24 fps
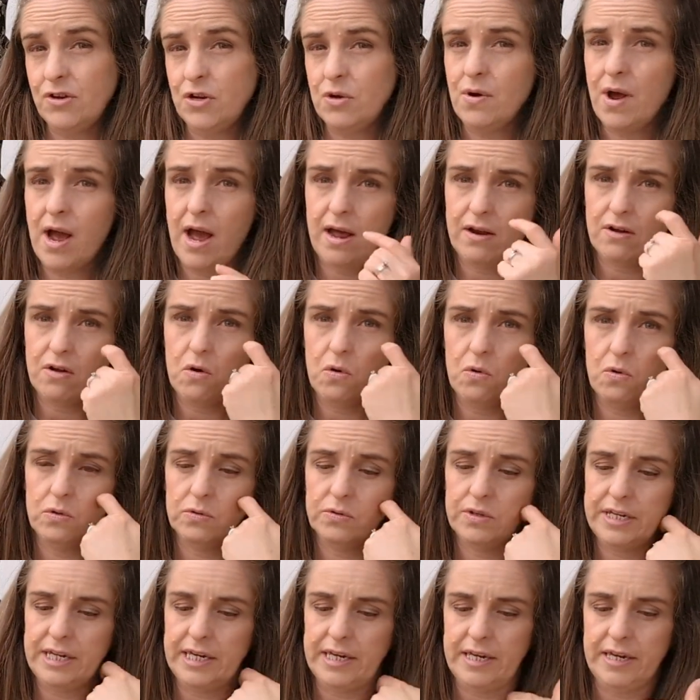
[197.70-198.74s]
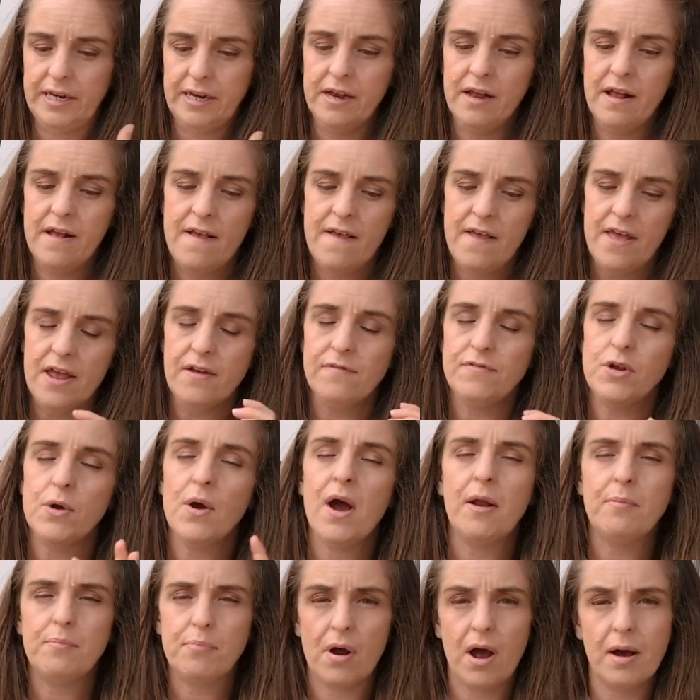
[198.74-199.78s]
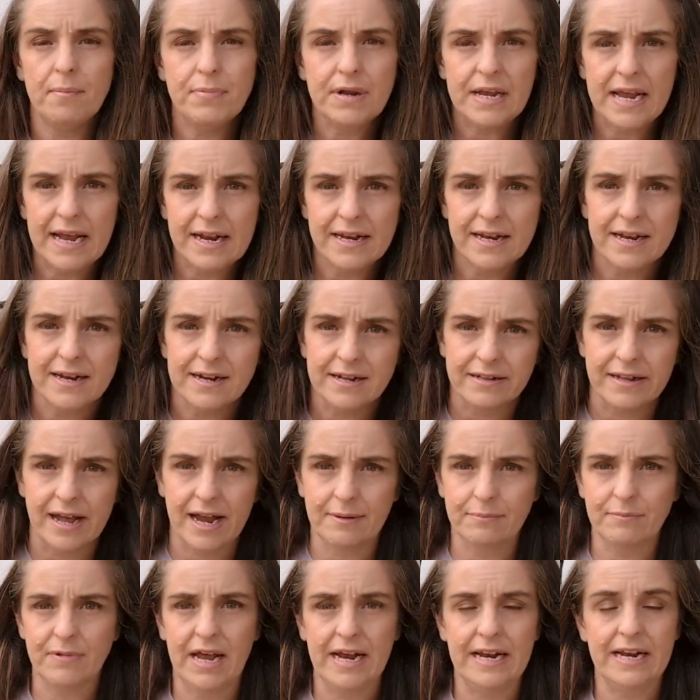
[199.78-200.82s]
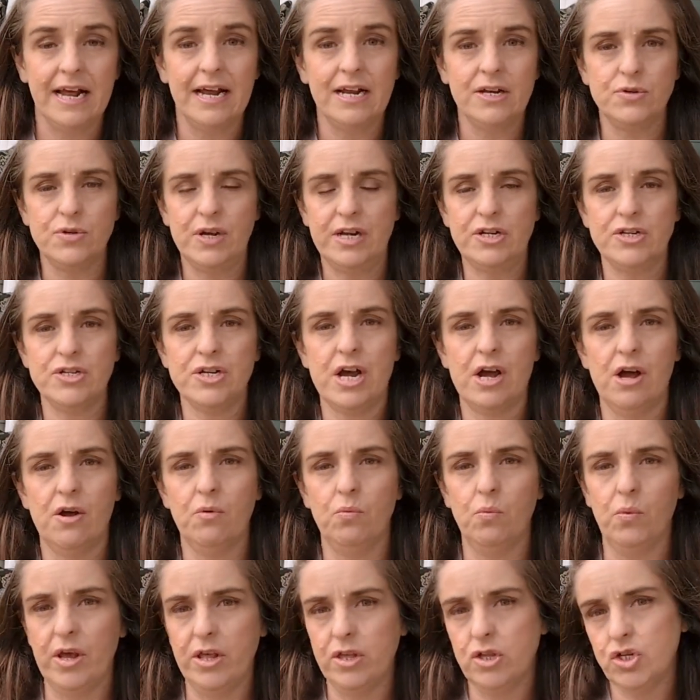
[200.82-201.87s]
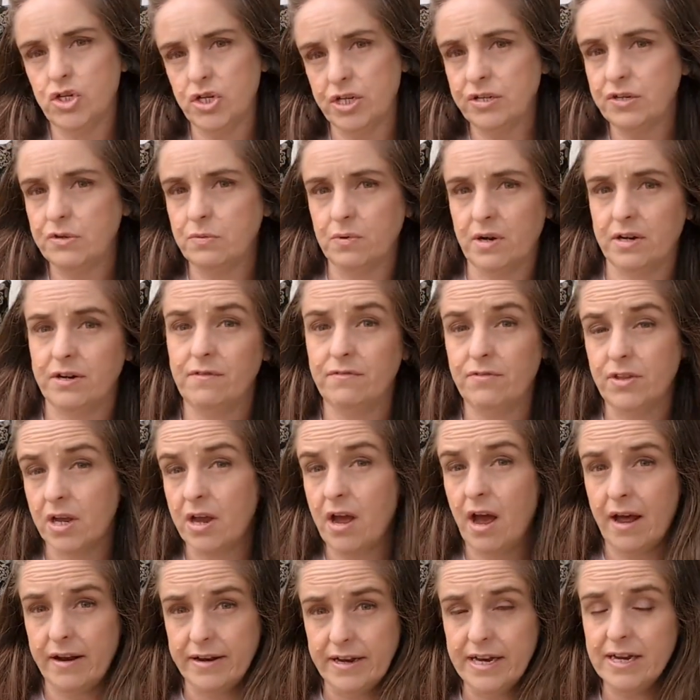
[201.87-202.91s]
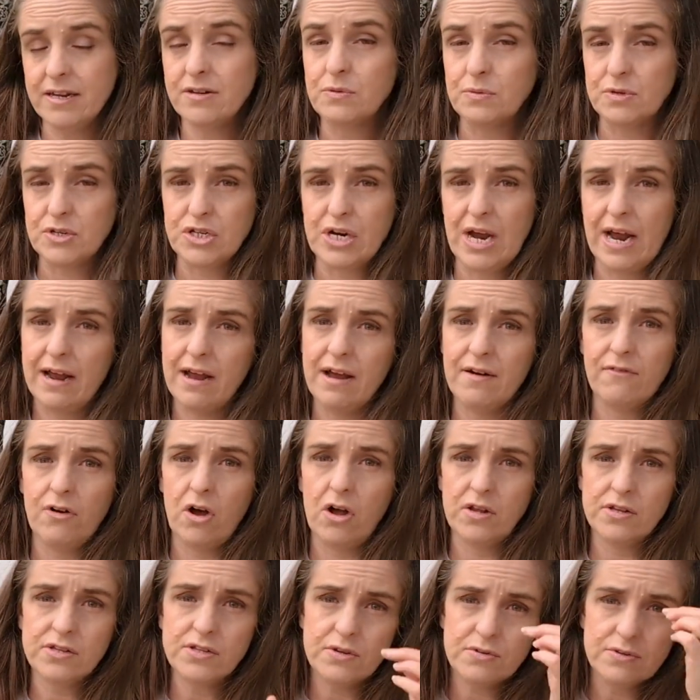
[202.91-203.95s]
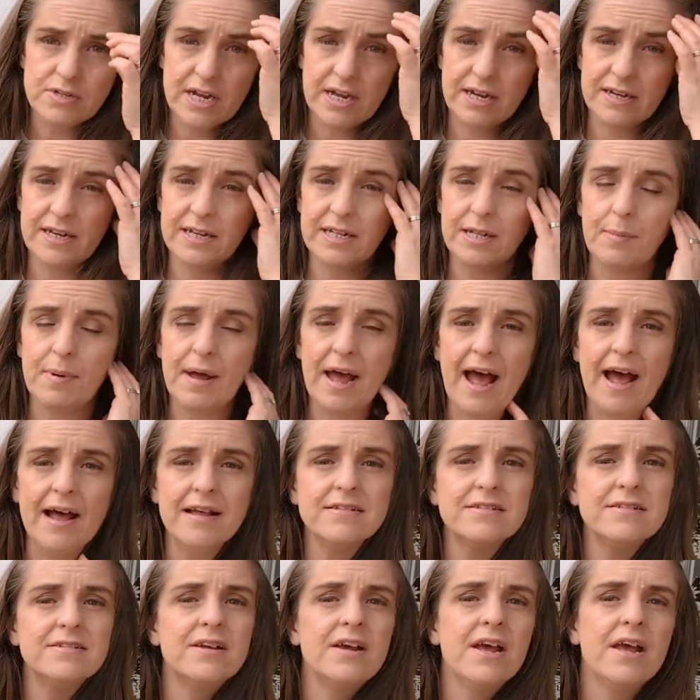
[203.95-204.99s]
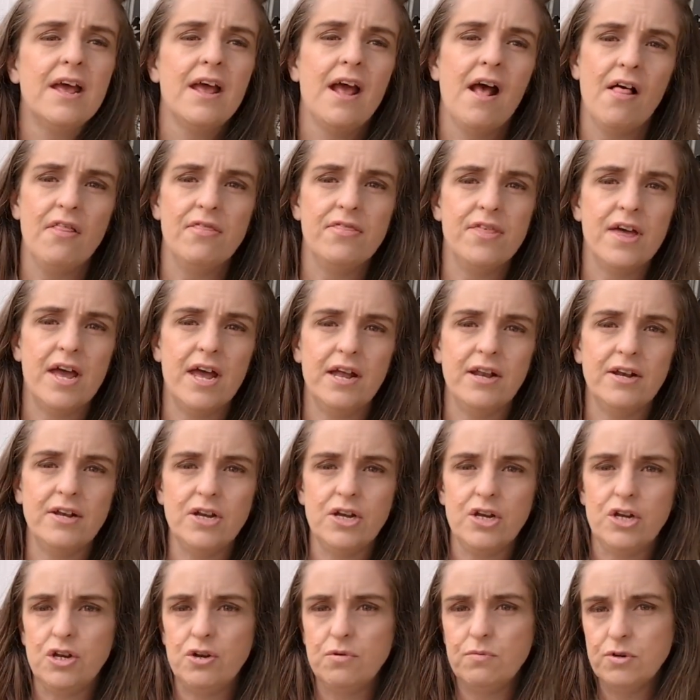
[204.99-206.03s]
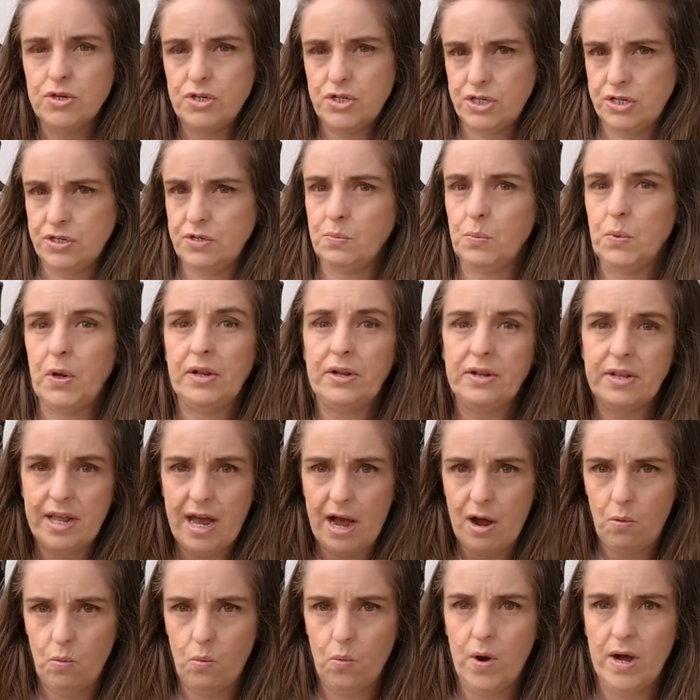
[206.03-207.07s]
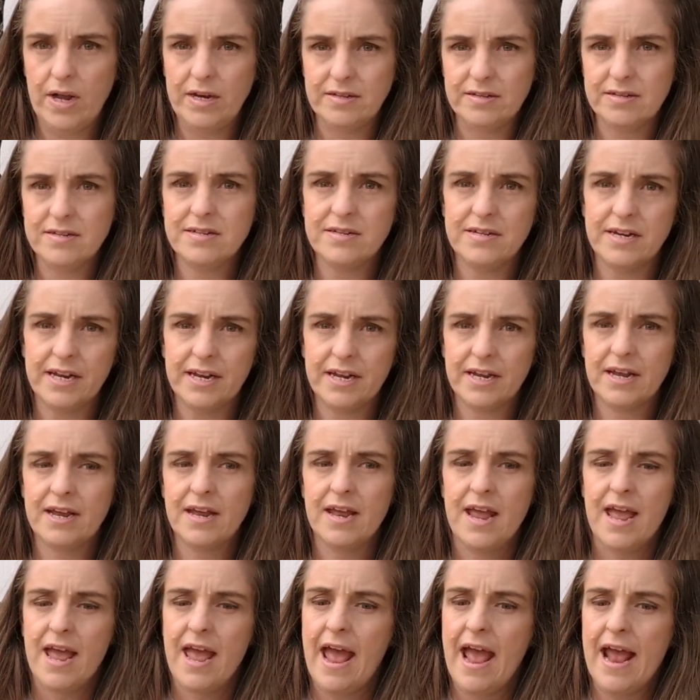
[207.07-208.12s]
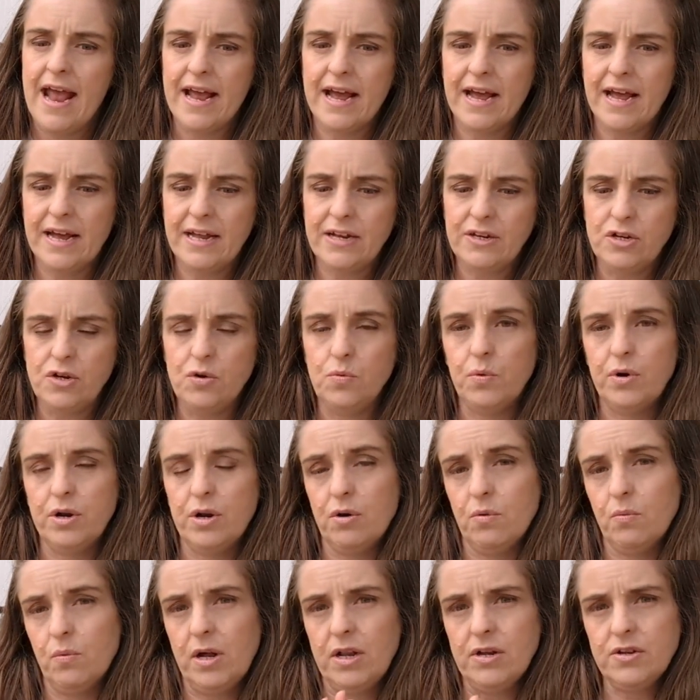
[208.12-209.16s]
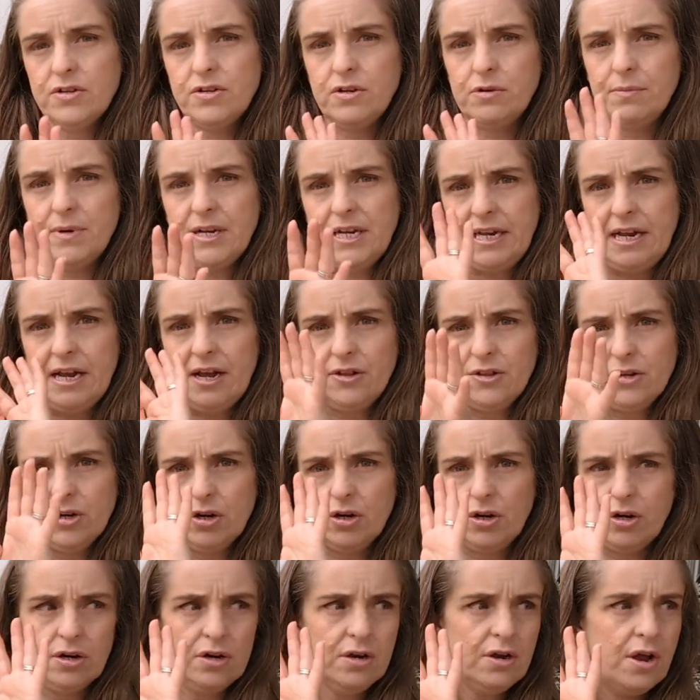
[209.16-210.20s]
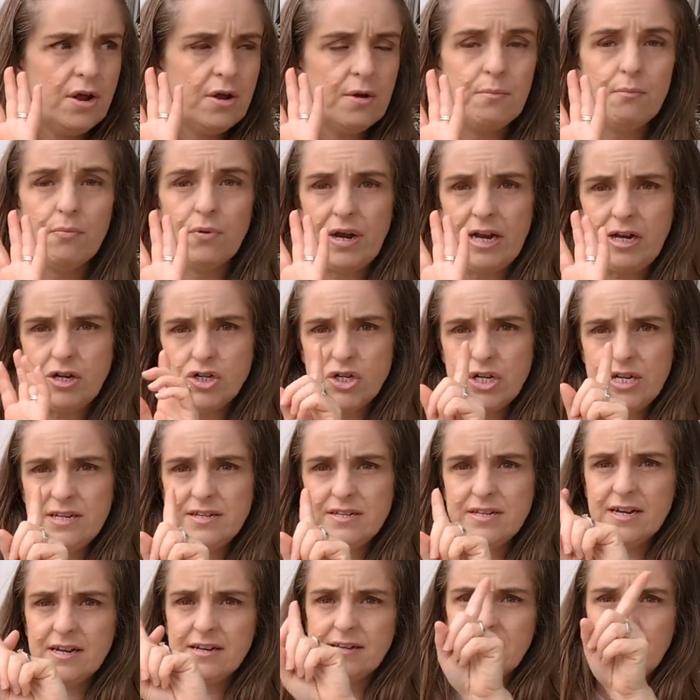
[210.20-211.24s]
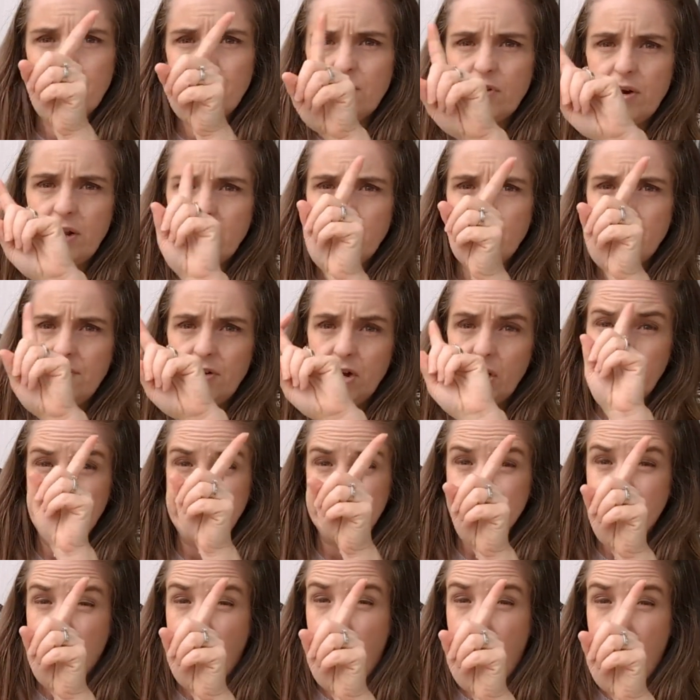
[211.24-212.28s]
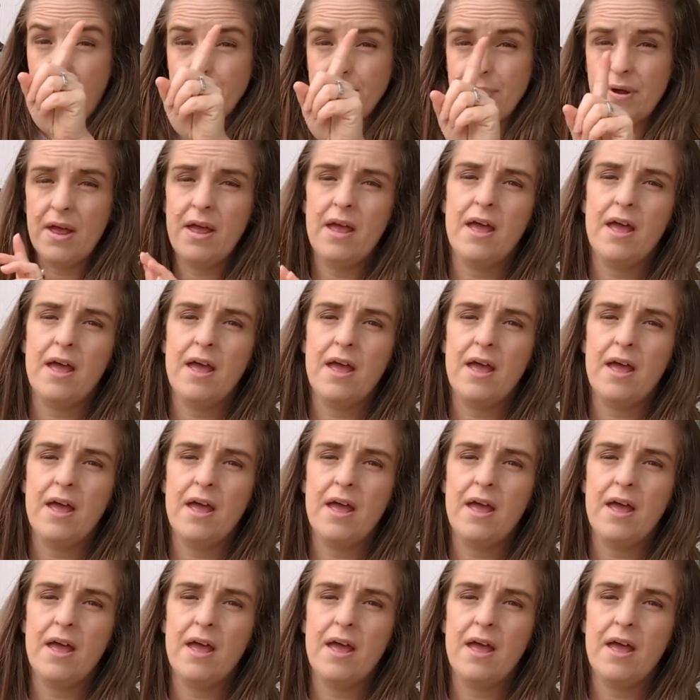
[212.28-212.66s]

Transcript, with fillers: you had propagated a Limelight hydrangea with just one of the cuttings, which I have also done in the past, then you would just want that one stick, and you wouldn't want too many other branches except for at the very top